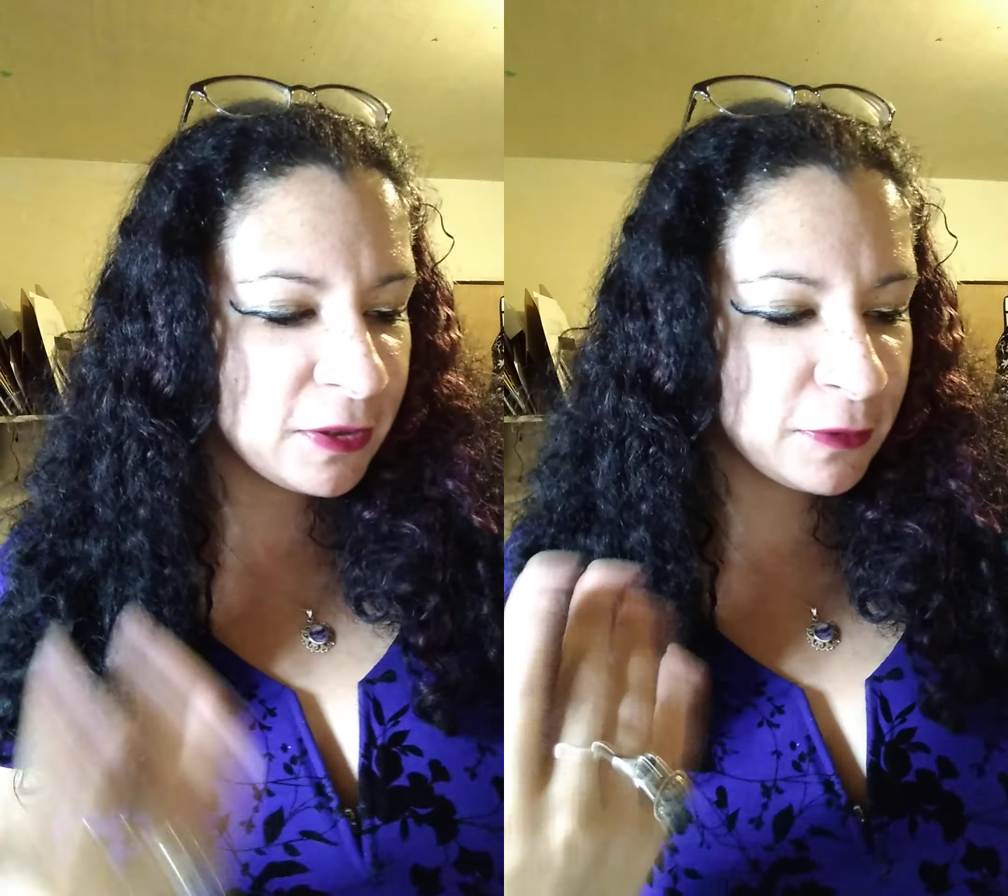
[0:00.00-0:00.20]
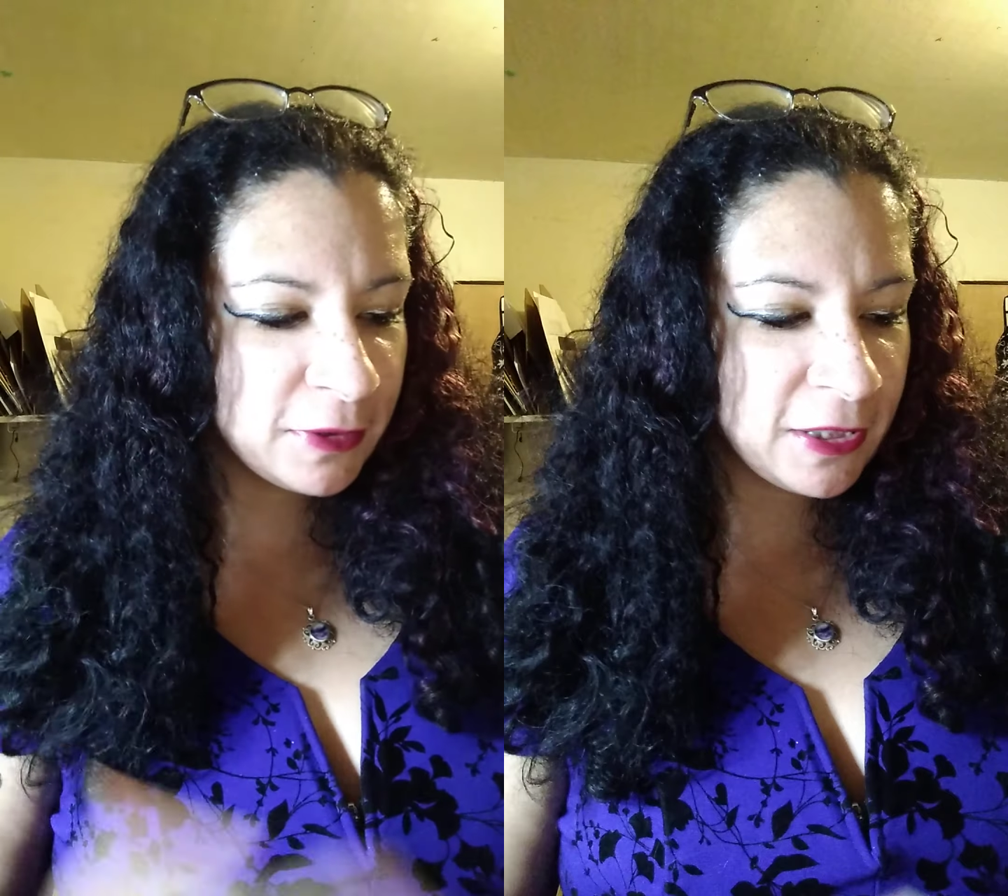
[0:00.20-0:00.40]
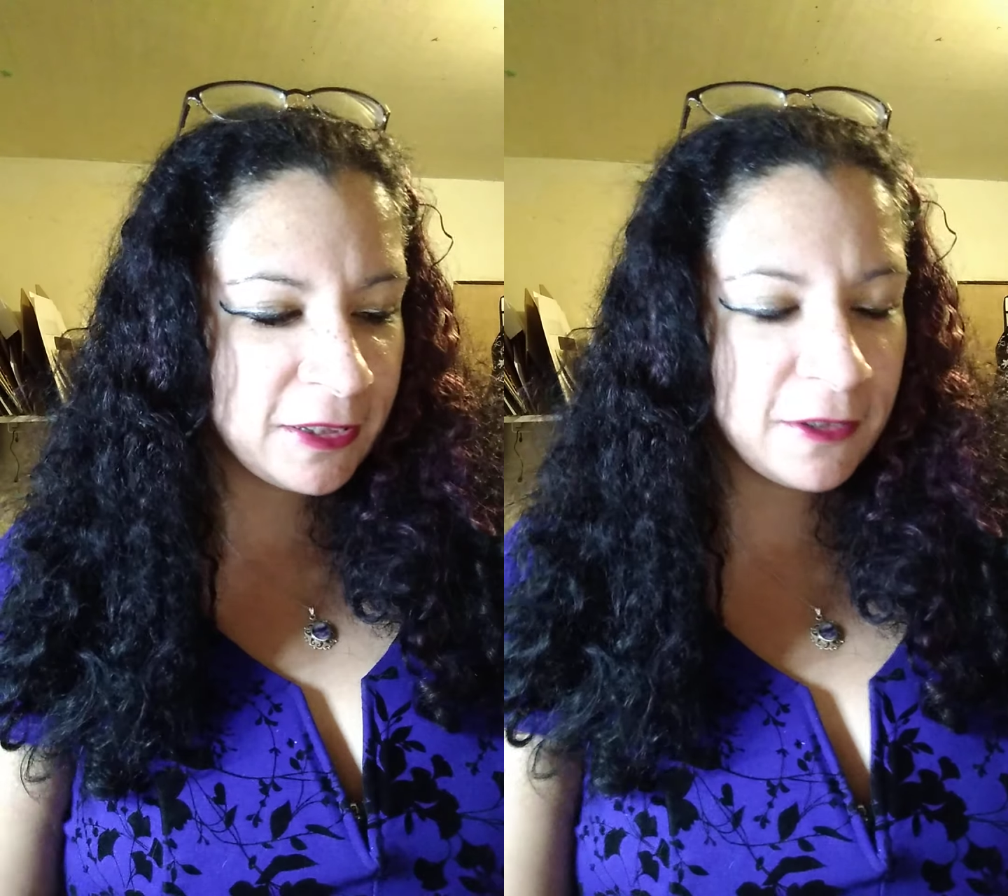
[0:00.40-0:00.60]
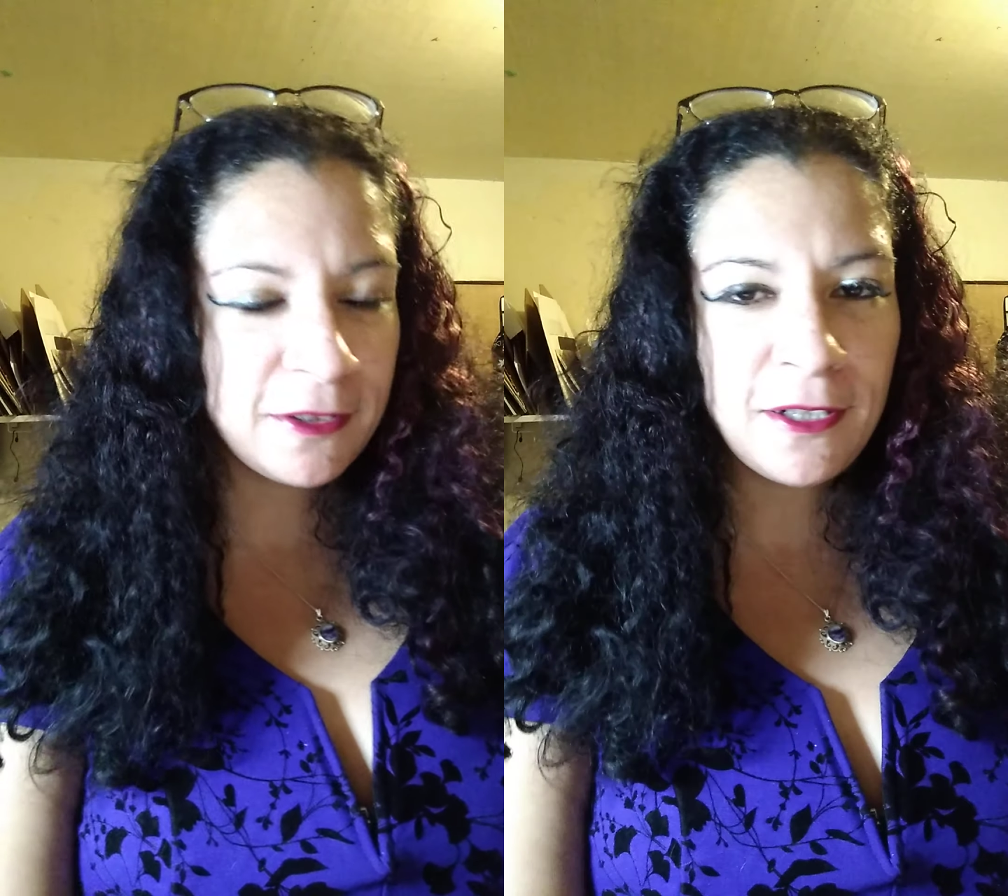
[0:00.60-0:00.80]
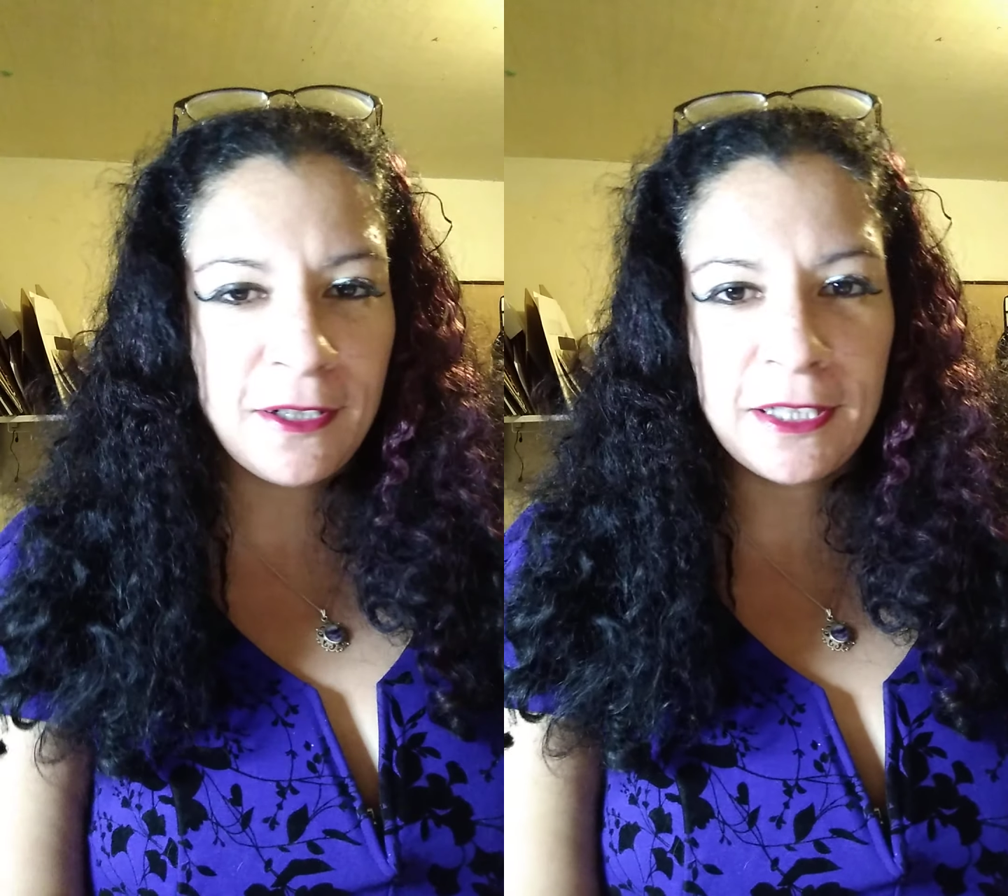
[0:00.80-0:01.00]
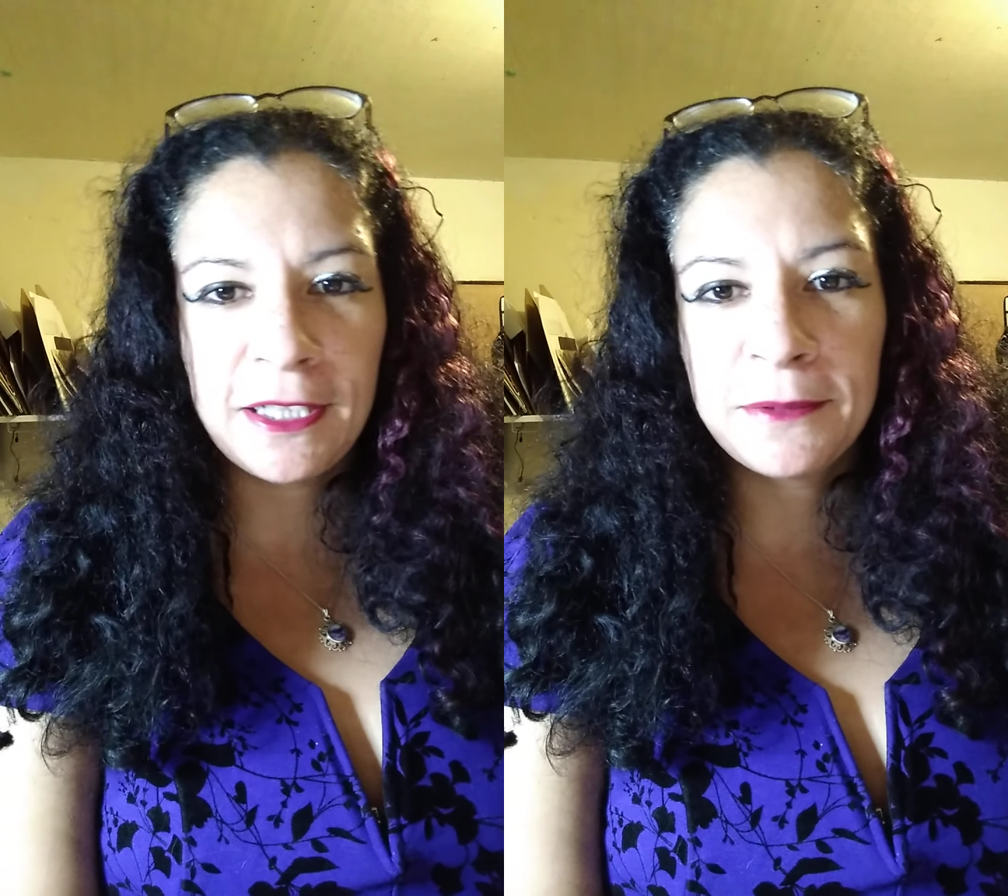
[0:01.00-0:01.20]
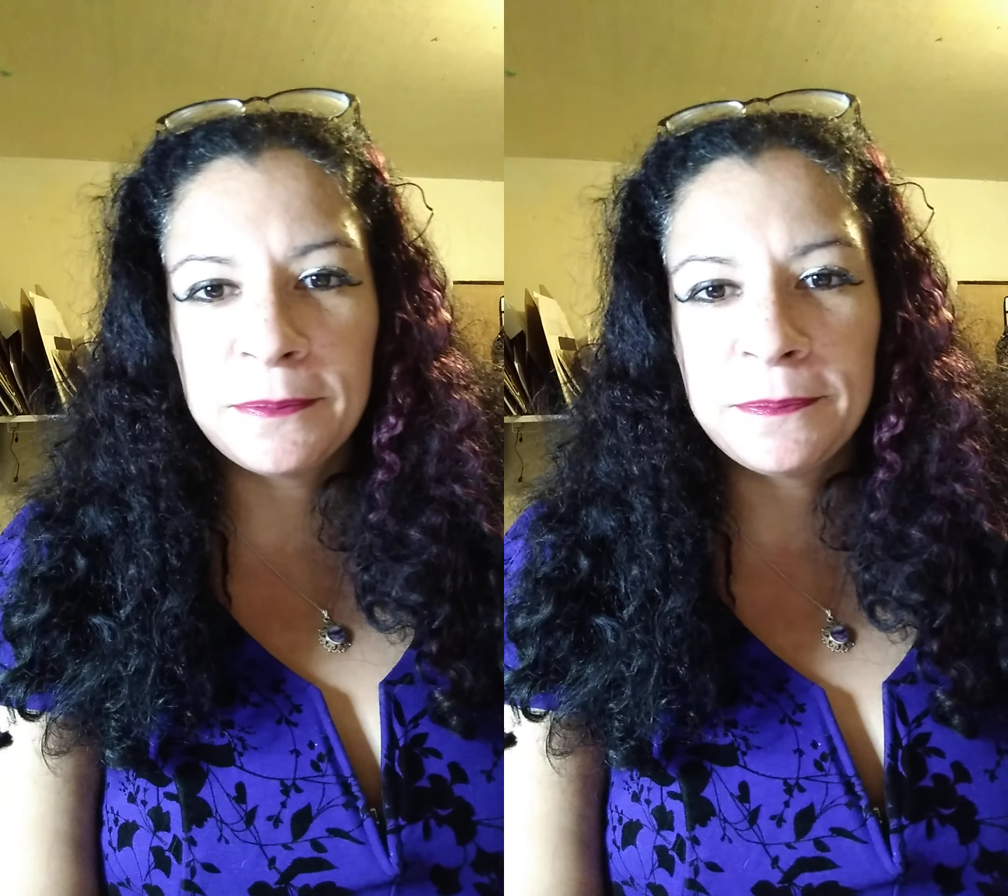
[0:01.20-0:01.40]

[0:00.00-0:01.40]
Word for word: as soon as I start talking.